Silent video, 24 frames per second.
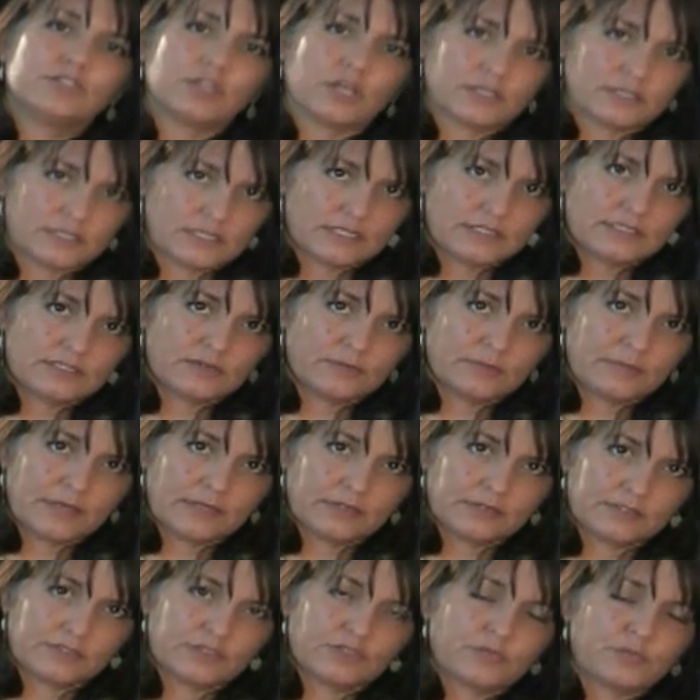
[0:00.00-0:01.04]
just until
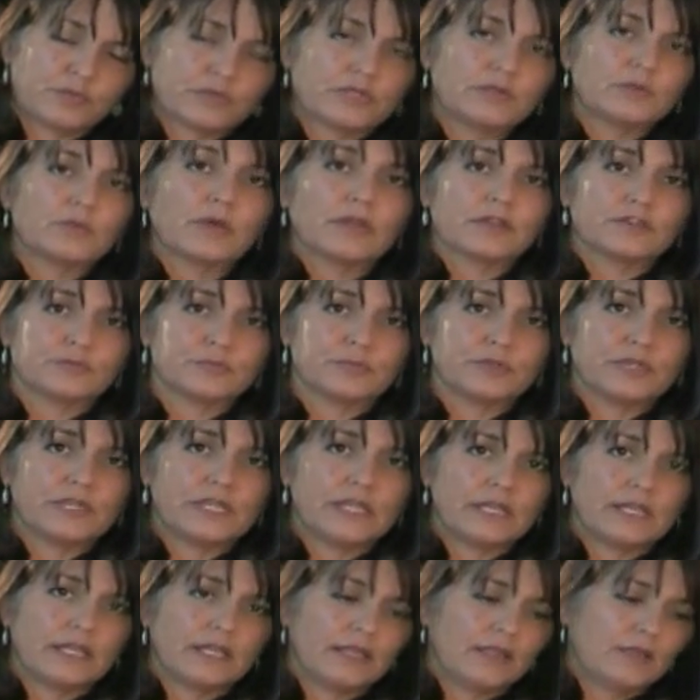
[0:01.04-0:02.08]
melted. You put it while it's
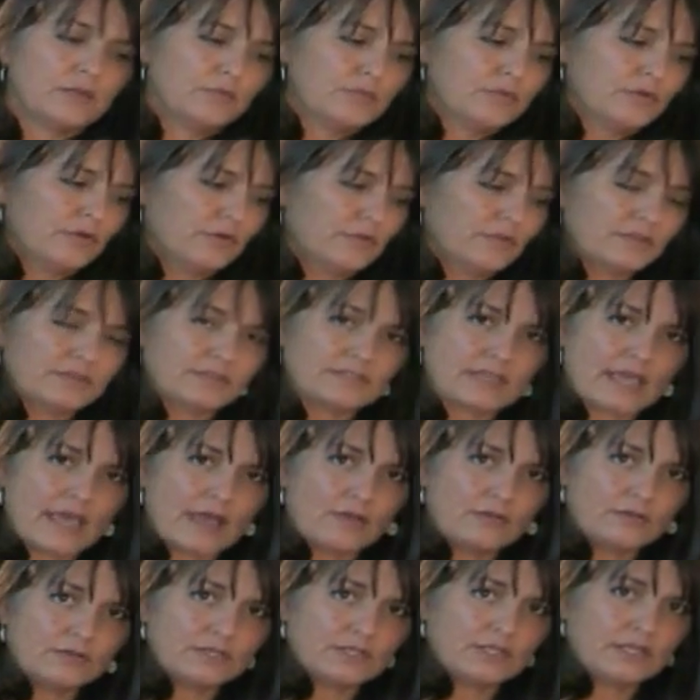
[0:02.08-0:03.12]
preheating. Pull this
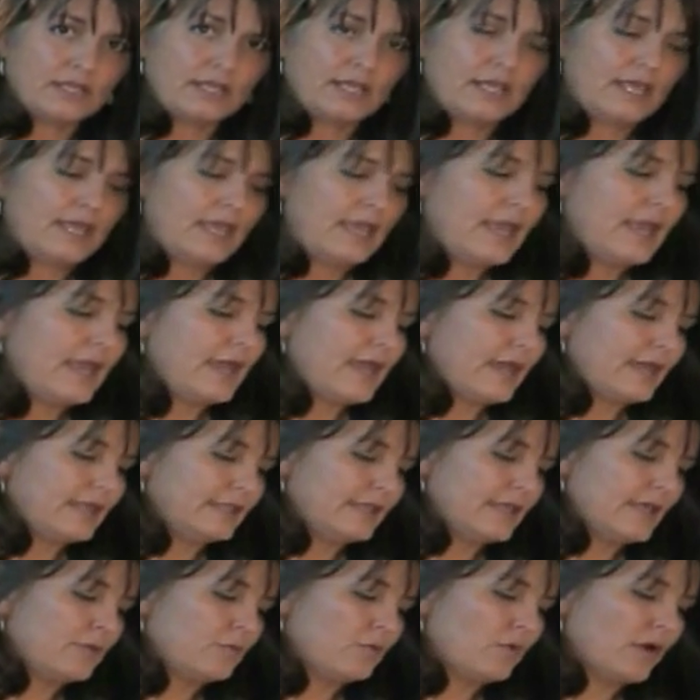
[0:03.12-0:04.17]
out,
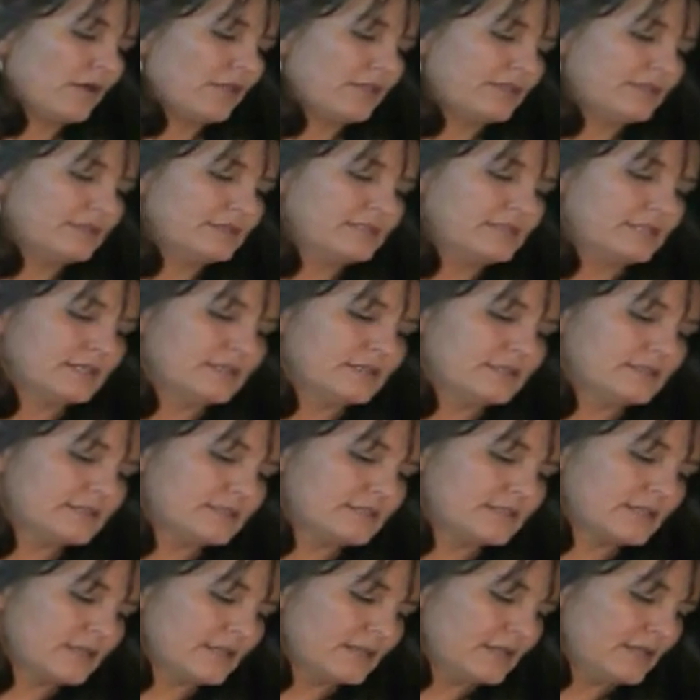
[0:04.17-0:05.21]
and then while this
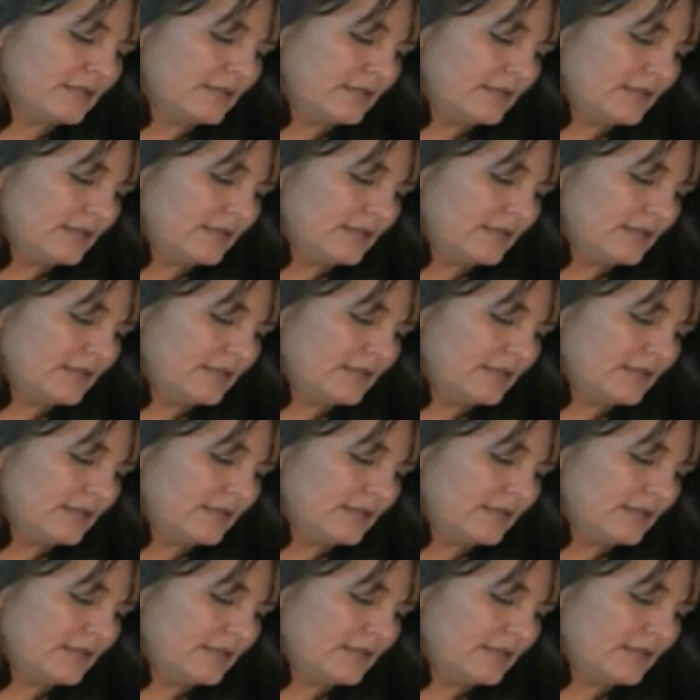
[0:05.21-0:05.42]
is